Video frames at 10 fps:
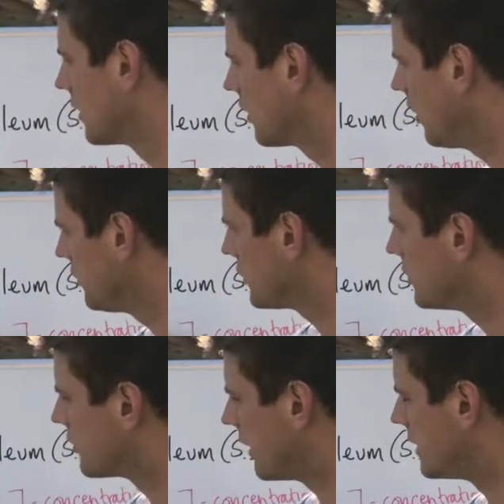
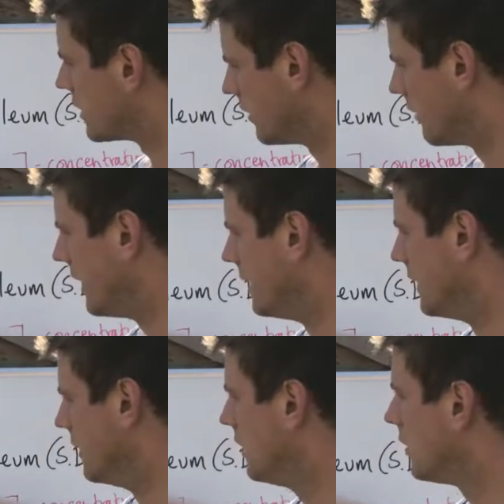concentration
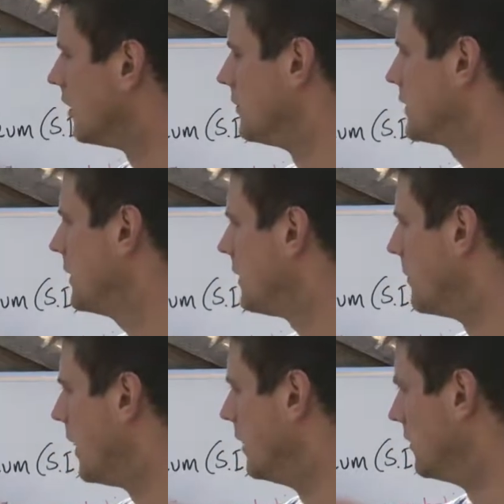gradient of sodium
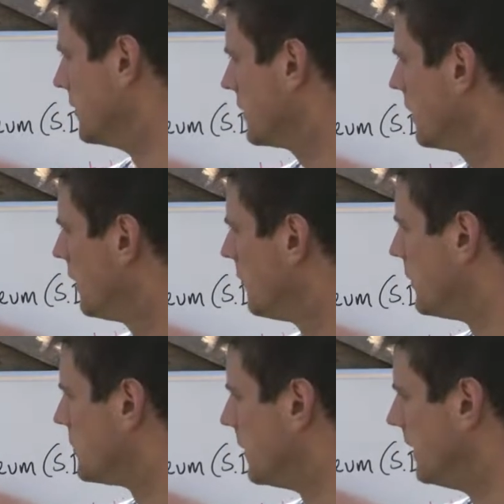ions
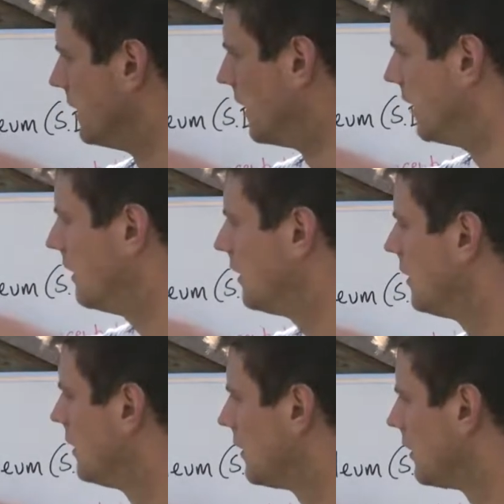between the
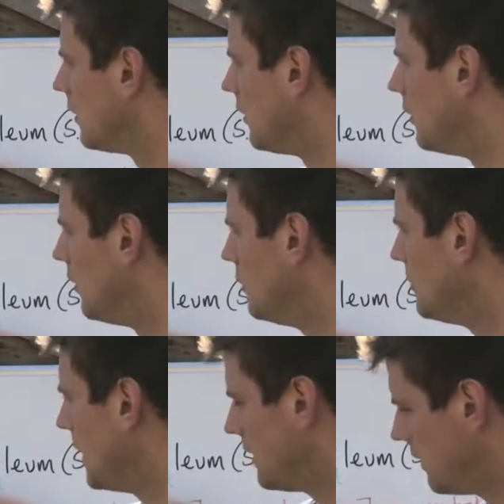
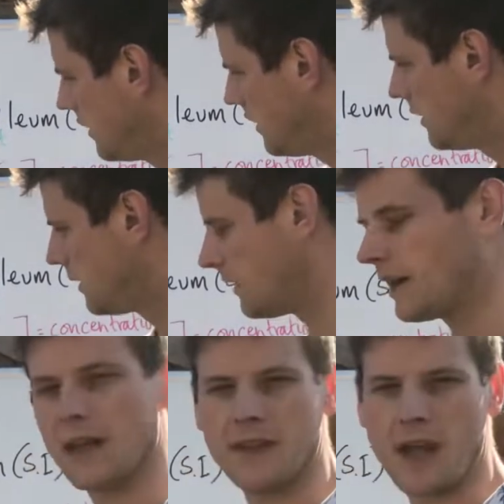lumen
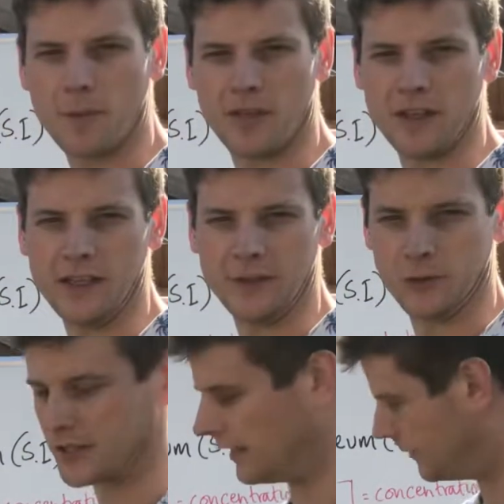and the epithelial
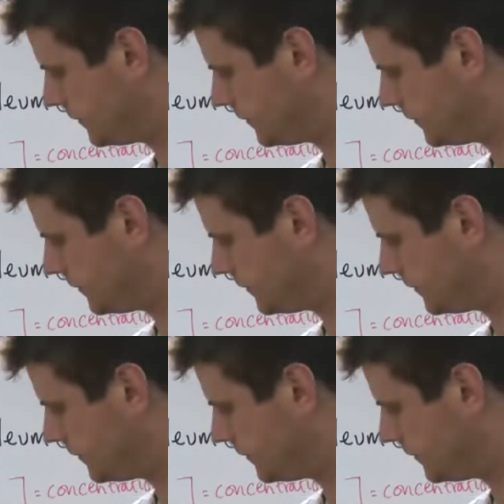cell.